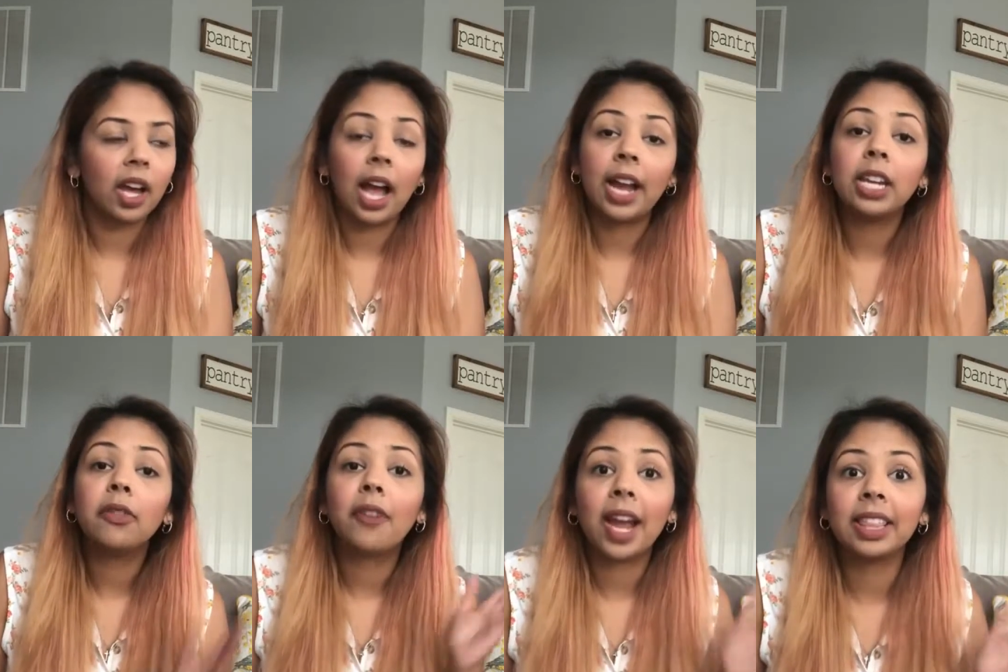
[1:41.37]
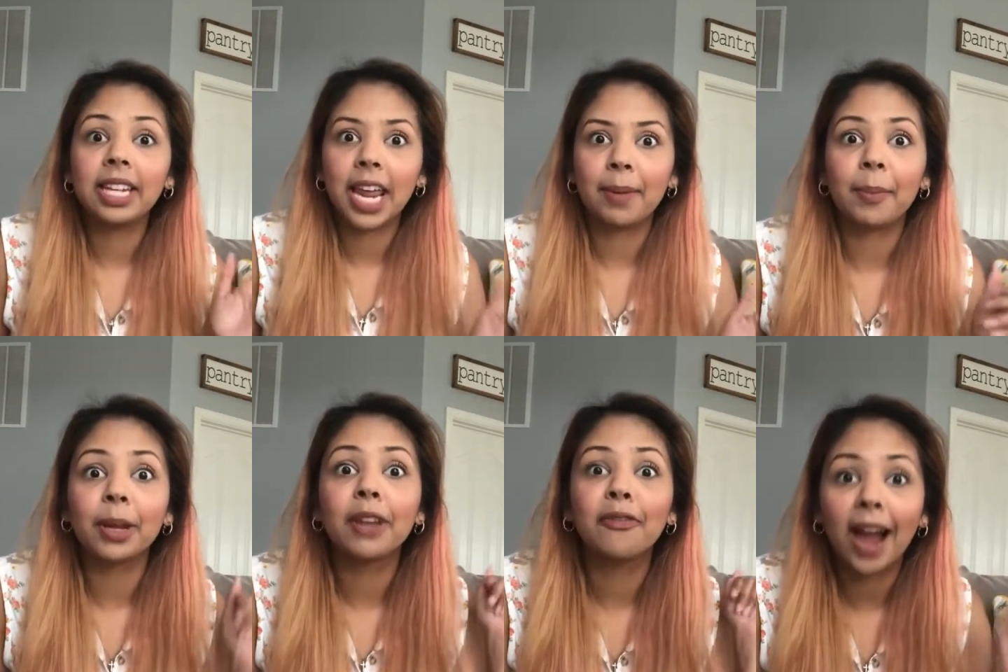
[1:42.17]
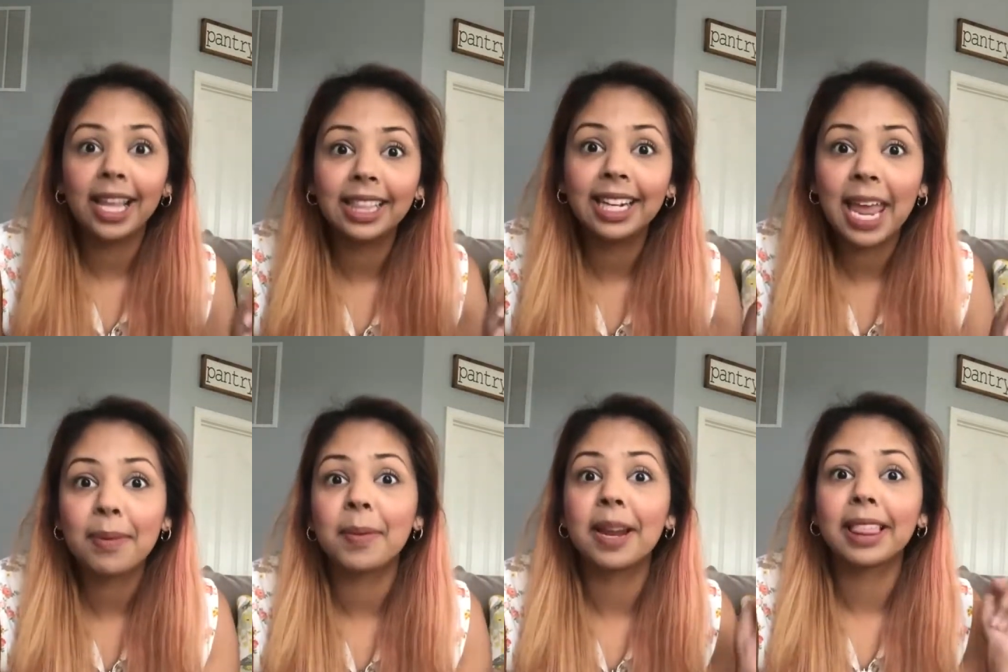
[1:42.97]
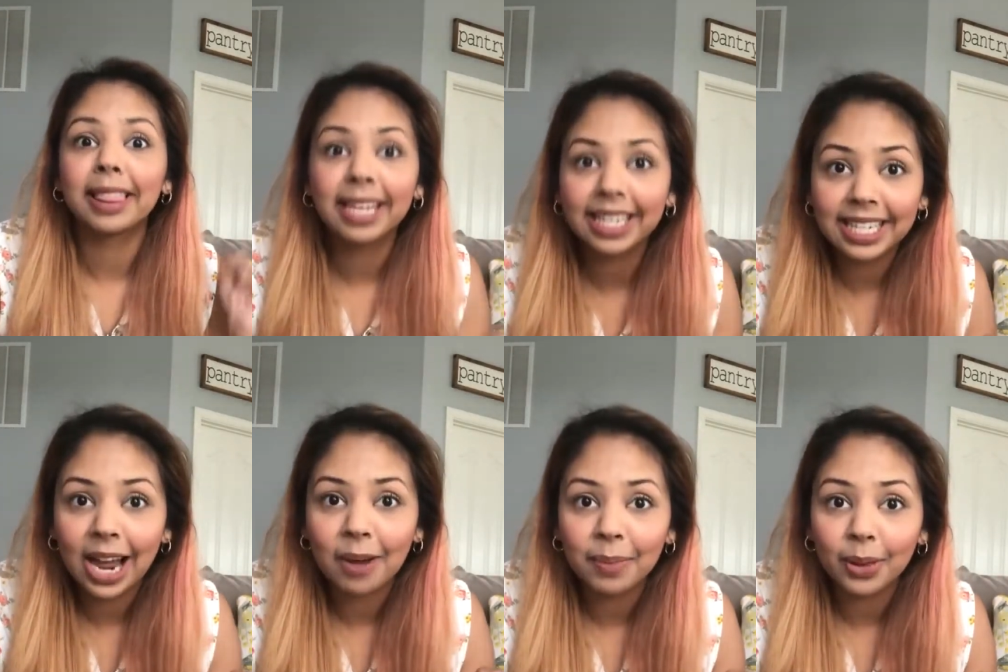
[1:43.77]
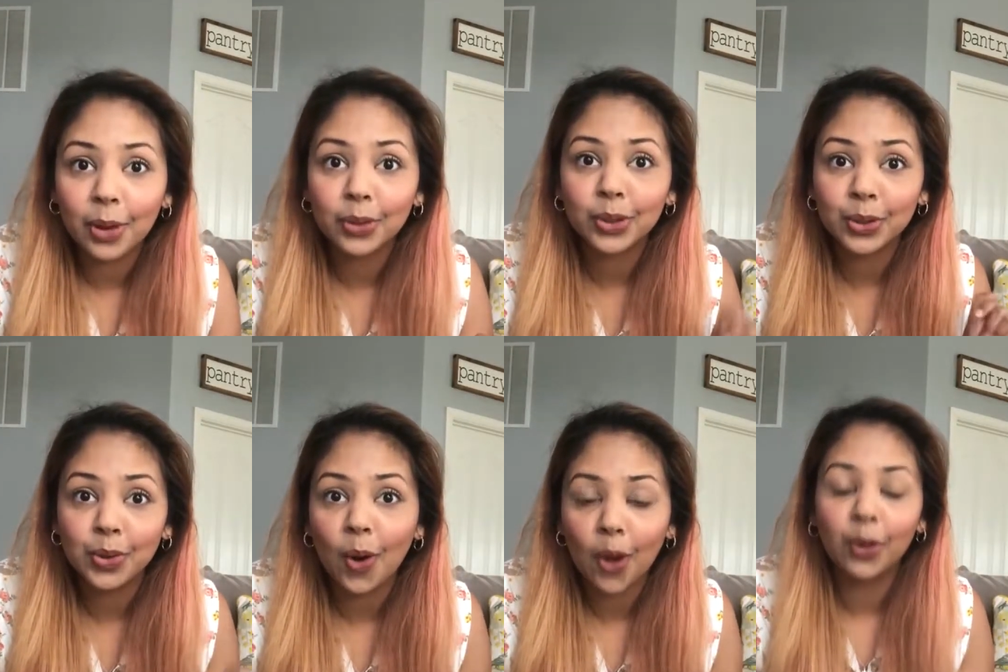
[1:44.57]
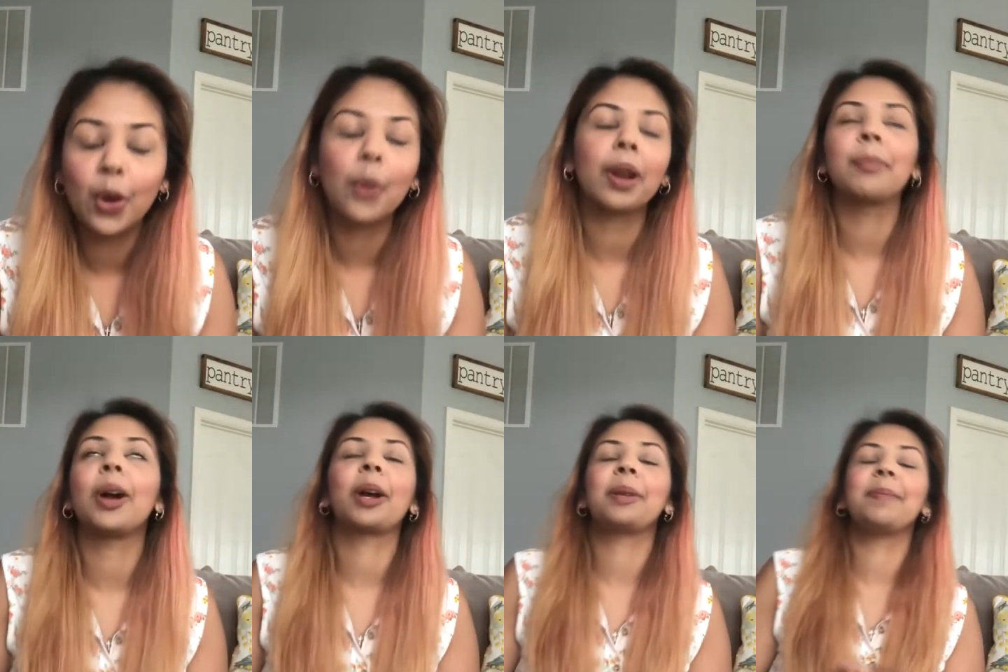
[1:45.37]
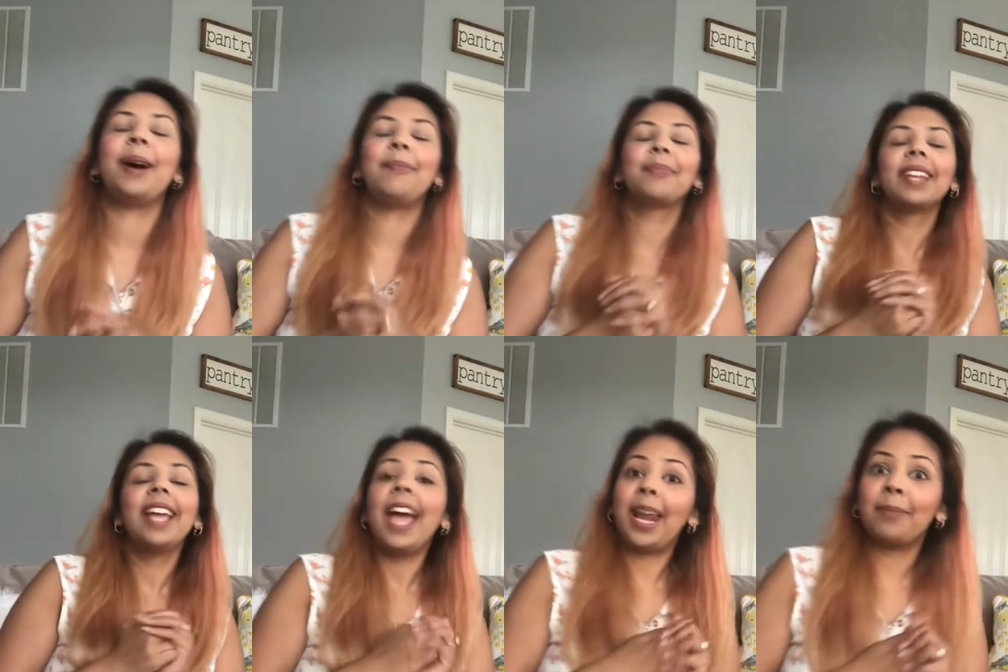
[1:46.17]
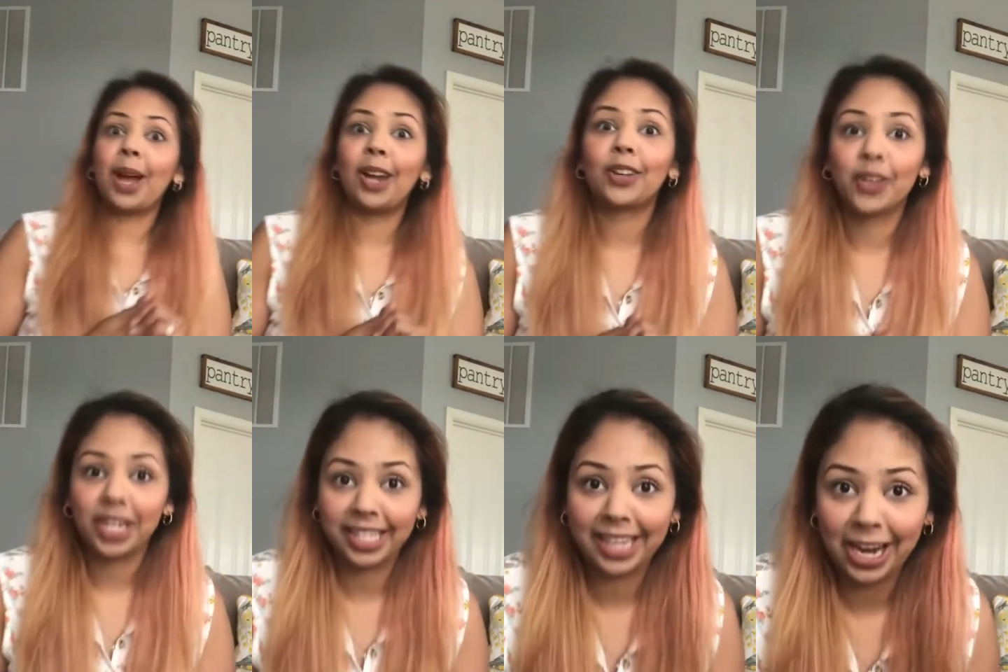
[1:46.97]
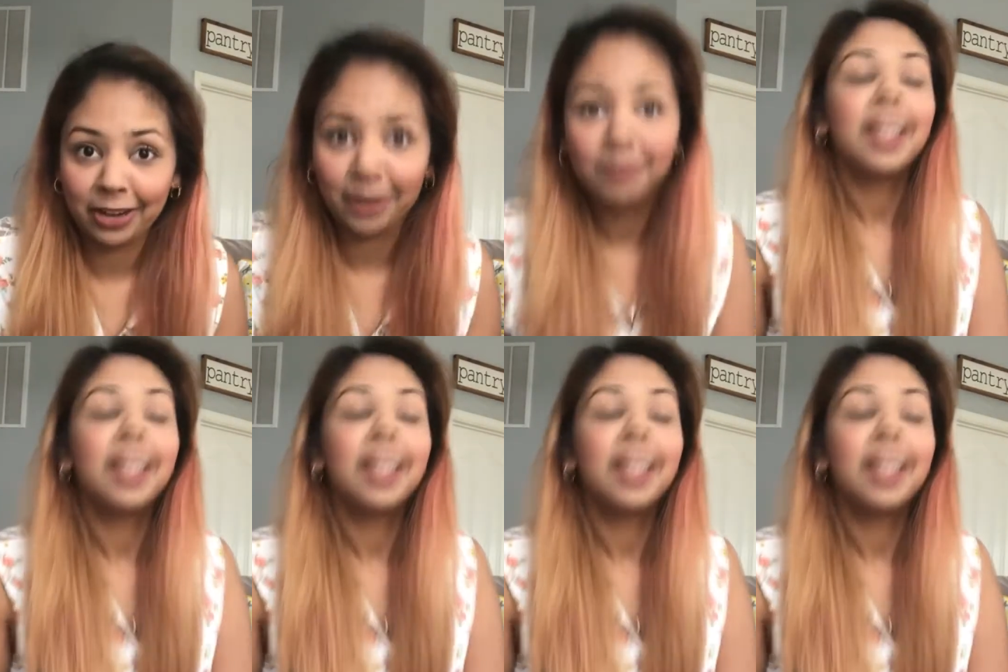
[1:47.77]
I need to find the name. I'm gonna find the name. I'm gonna link it down below so you all know what I'm talking about. And I'm not crazy Carol.